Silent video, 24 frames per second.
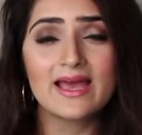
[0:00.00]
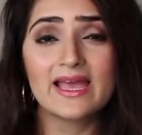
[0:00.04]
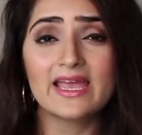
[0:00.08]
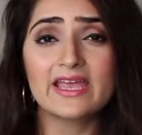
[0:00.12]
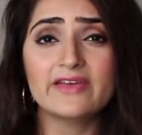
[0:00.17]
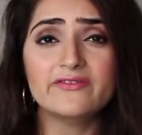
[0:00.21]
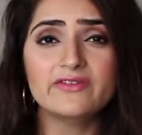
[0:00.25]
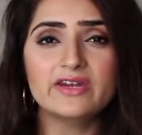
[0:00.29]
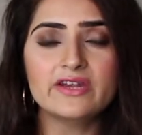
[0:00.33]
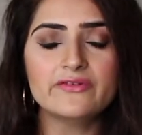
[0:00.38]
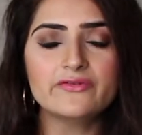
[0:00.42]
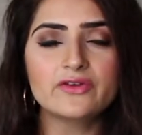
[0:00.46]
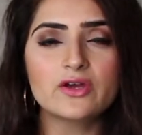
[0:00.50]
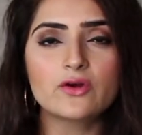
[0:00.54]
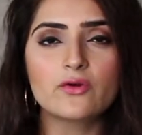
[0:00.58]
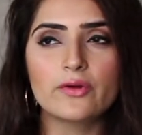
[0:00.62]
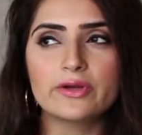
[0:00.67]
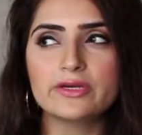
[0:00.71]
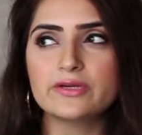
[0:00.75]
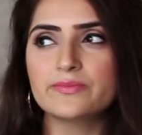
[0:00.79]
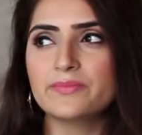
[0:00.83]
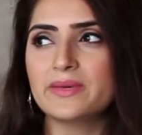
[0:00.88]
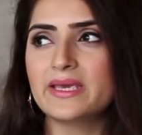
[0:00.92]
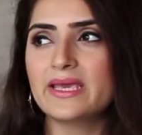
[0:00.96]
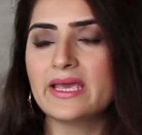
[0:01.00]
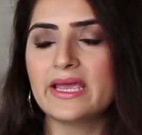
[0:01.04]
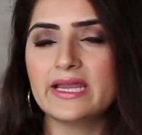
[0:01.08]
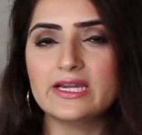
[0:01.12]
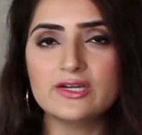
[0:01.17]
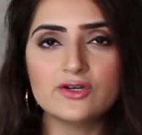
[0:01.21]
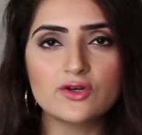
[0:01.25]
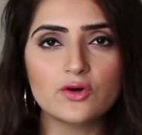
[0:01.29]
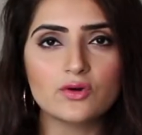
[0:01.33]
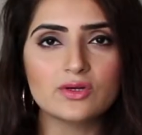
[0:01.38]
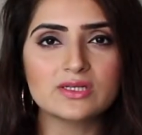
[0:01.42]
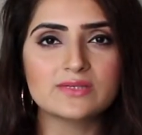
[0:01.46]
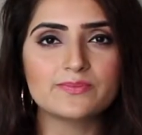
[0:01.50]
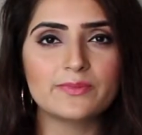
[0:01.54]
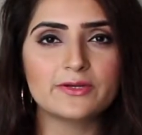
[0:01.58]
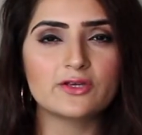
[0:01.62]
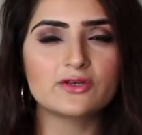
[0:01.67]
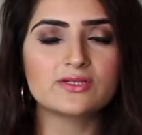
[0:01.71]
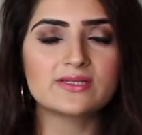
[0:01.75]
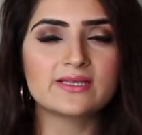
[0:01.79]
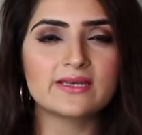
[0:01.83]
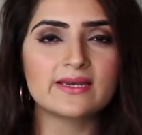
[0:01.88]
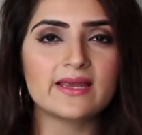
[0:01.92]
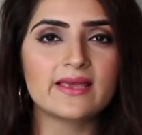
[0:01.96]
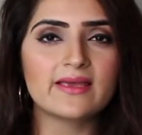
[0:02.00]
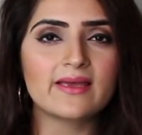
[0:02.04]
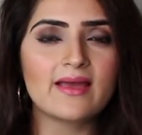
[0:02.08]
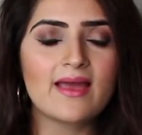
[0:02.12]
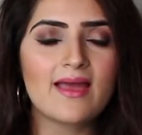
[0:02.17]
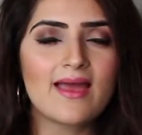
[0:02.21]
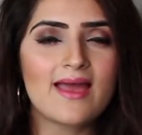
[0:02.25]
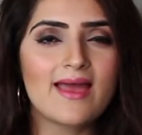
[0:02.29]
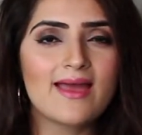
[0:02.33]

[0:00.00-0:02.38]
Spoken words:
Even if you're going to be indoors, but you're sitting